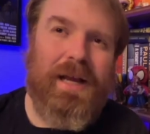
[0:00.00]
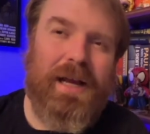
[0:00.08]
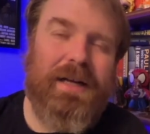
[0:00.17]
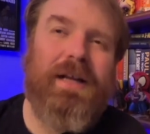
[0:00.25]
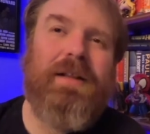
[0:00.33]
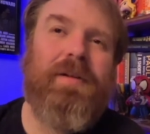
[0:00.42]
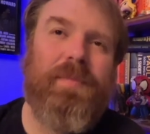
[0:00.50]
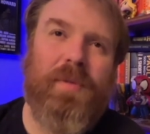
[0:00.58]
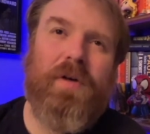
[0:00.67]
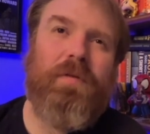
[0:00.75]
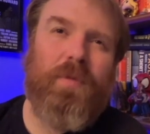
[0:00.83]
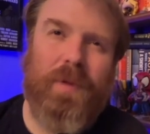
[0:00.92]
And not in the
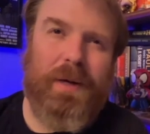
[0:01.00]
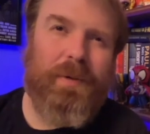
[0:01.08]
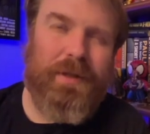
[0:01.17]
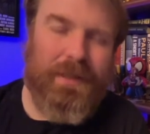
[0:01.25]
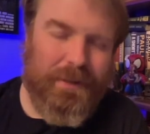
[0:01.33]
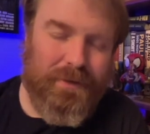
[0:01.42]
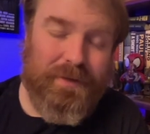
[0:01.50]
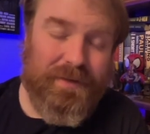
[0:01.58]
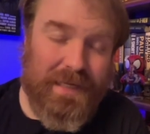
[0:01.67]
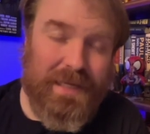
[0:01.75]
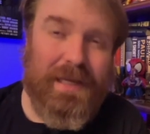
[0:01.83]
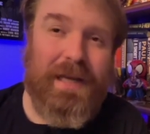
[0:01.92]
Marvel way where they
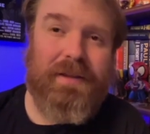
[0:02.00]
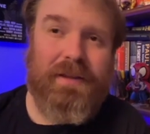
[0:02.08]
say that.